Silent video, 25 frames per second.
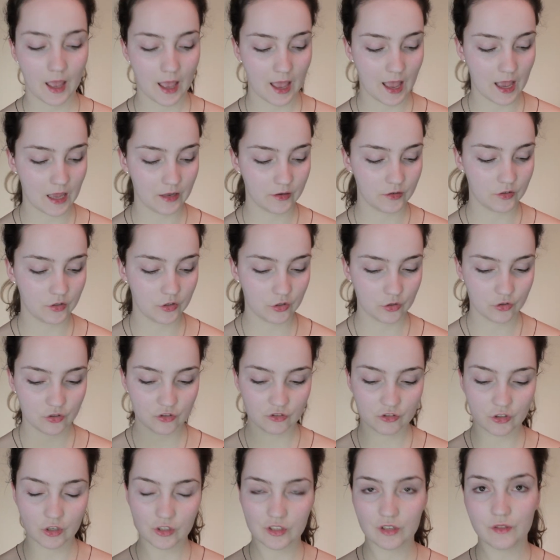And you
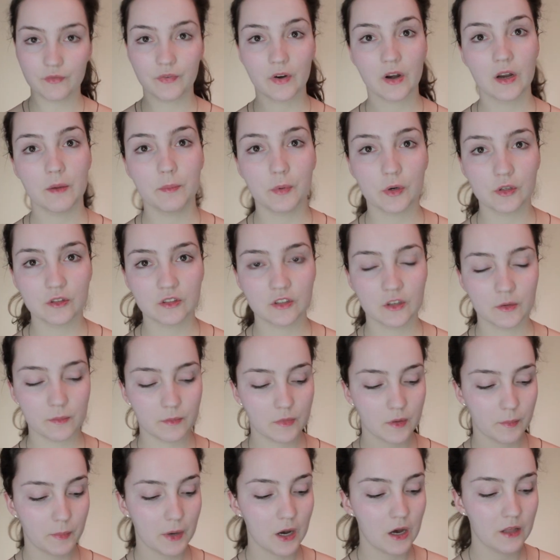just go to the very
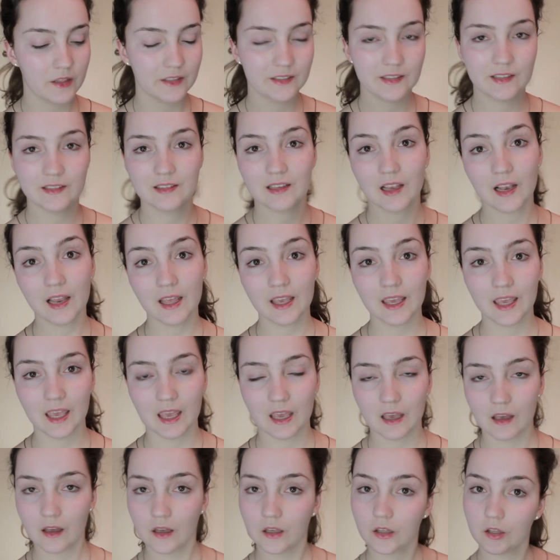bottom, the part that says click
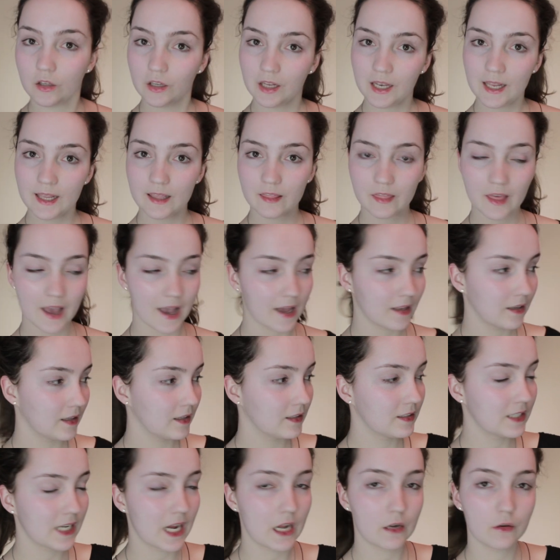here. You click that,
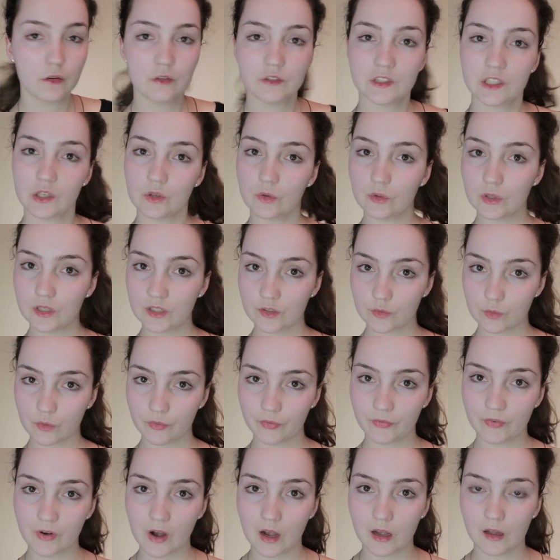it downloads it all into a
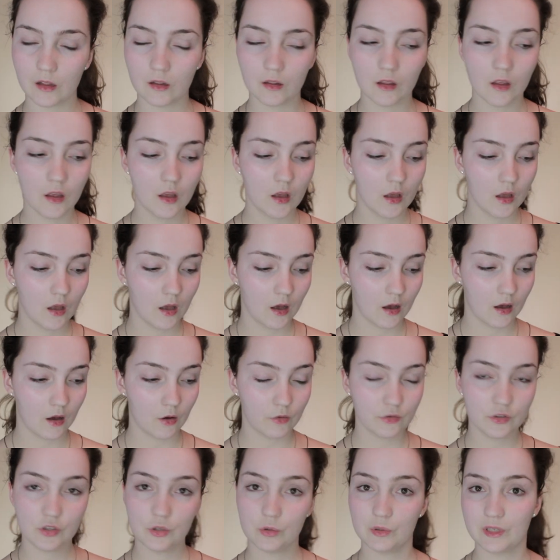file
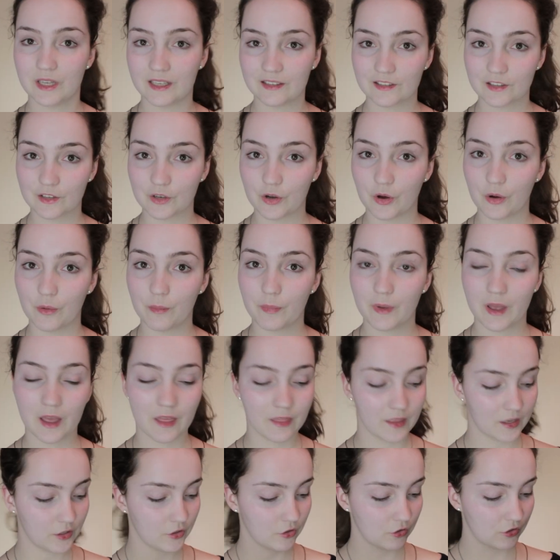onto your desktop.
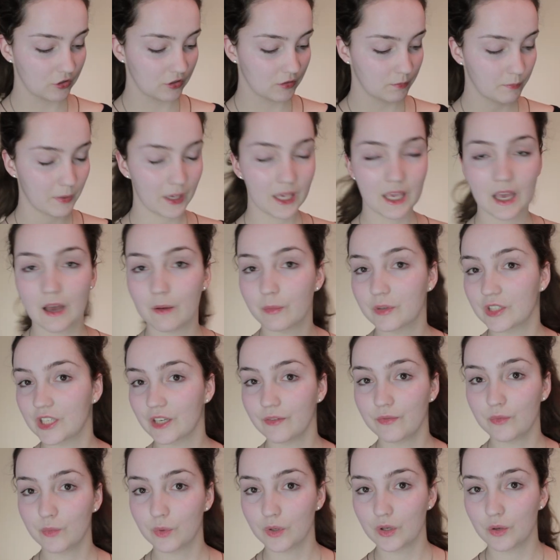And then you just pick out
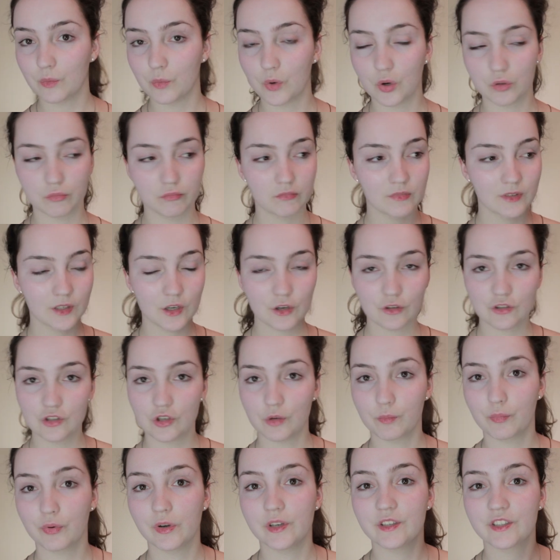whichever one you want, go
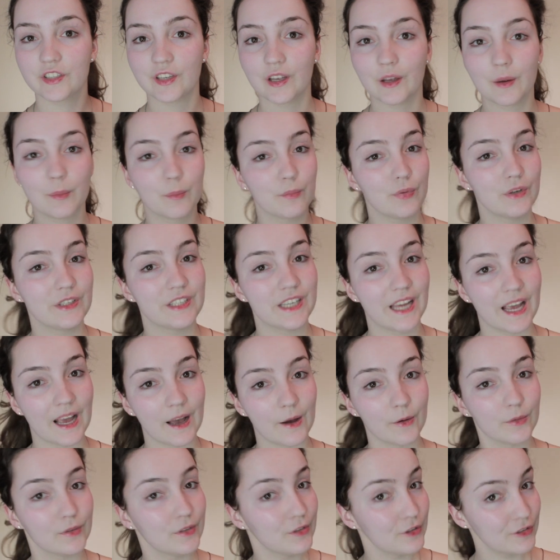to your printer, print it
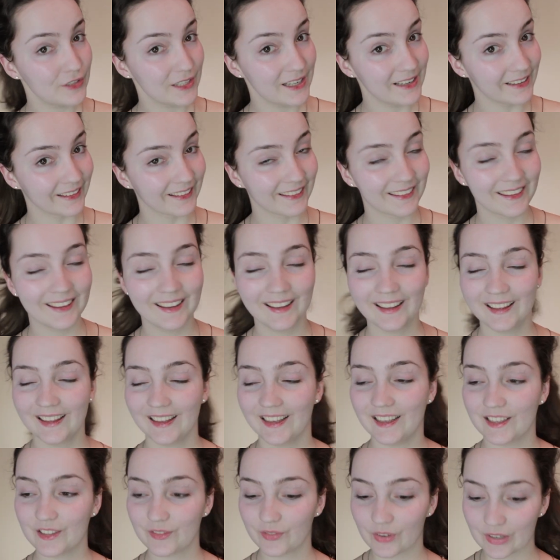out, and you're done.
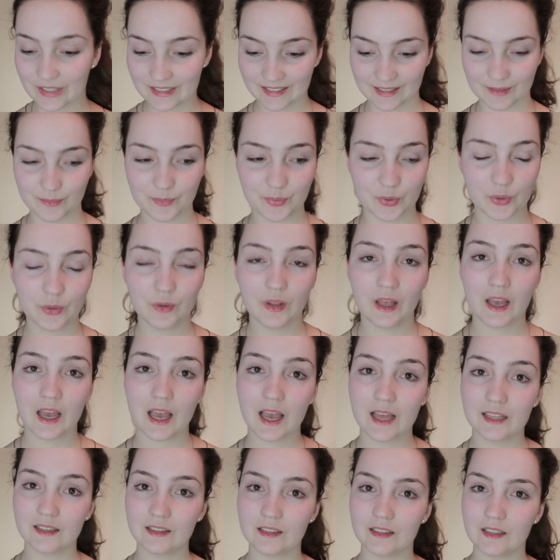It's very simple.
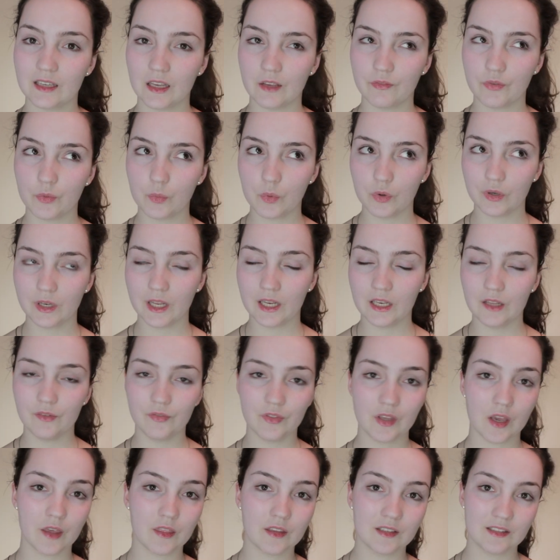And if you want any
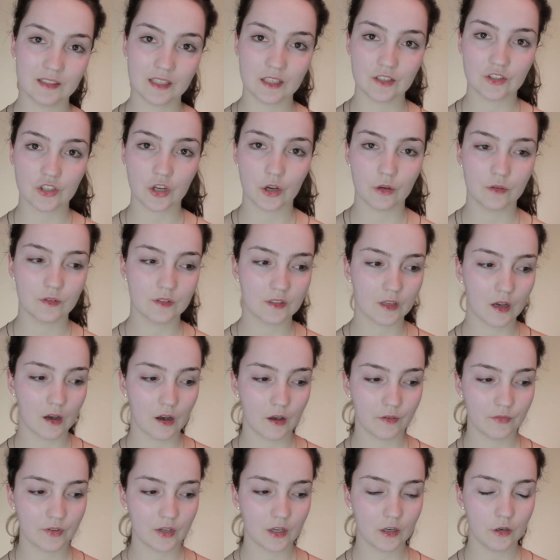of the other skin tones,
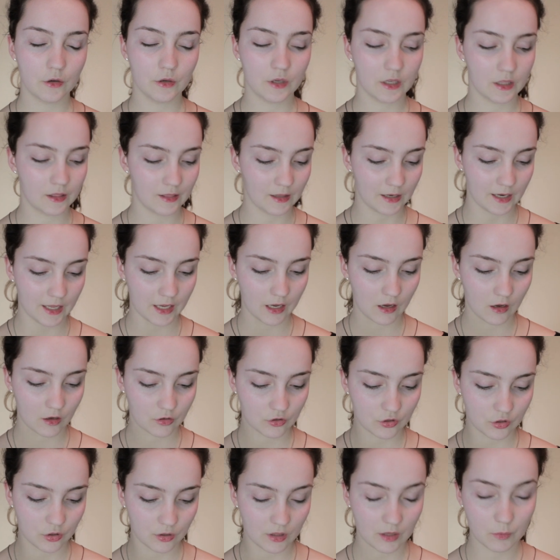I've included the
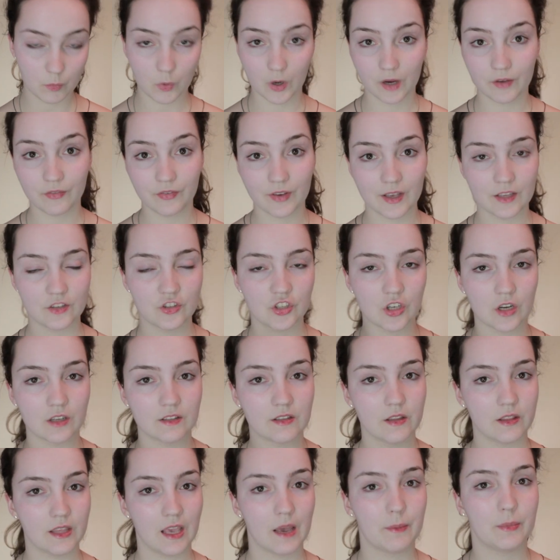link to the white face
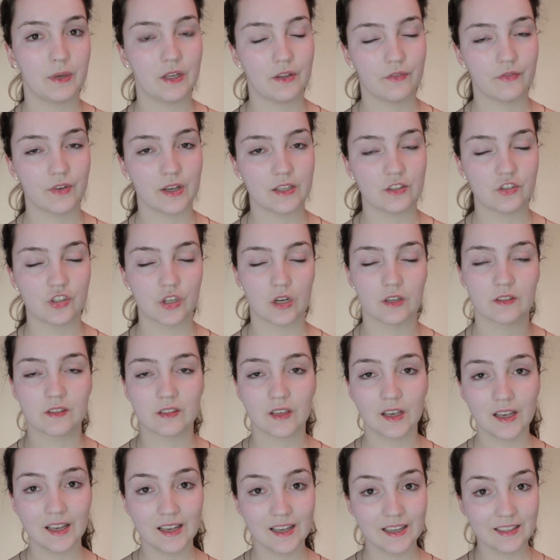charts and the ebony face
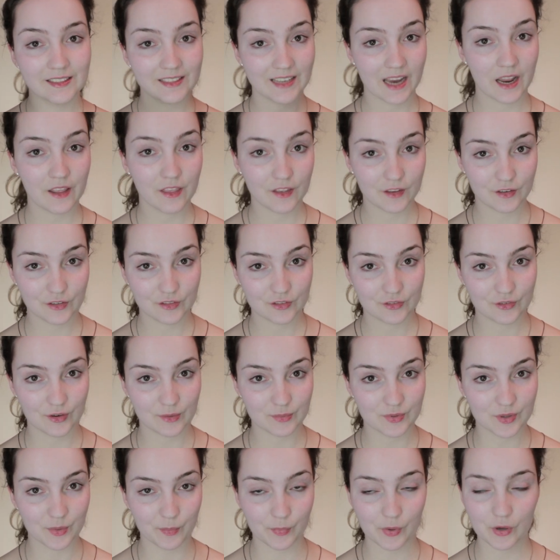charts down in the
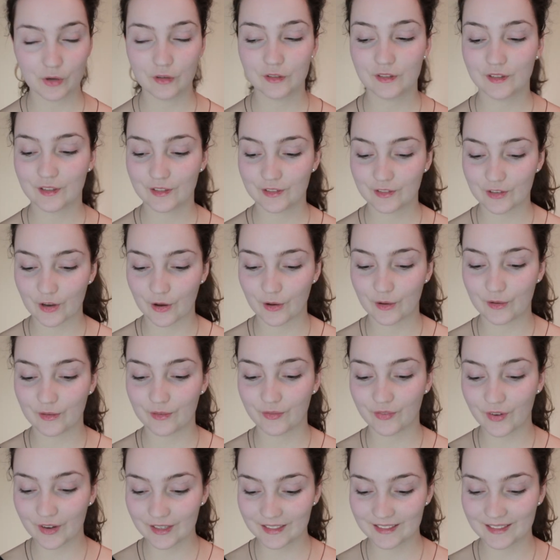description box. So
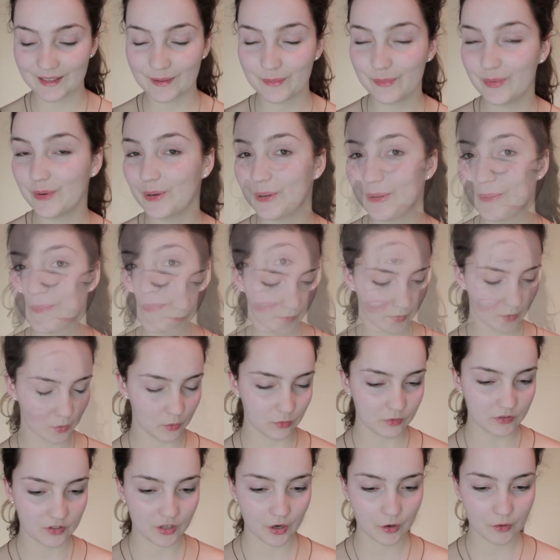it's very simple.
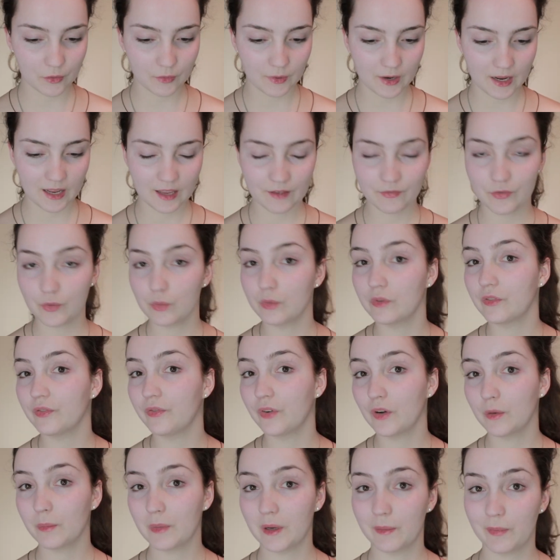Also, if you want to
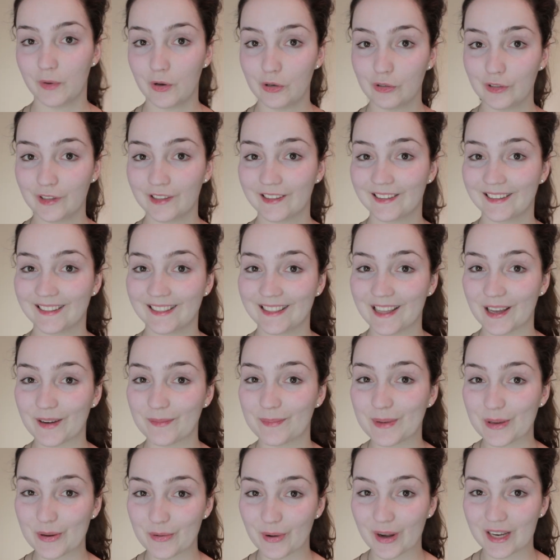follow my blog,
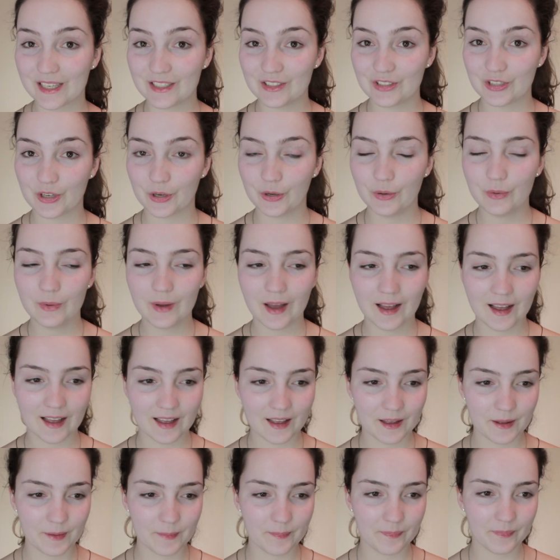that'd be great too,
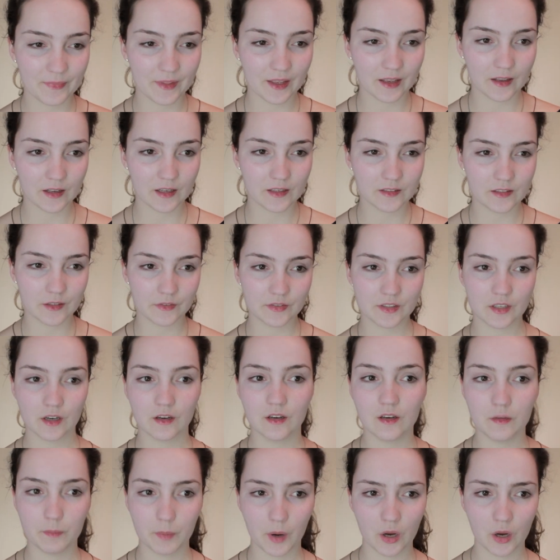because I've started to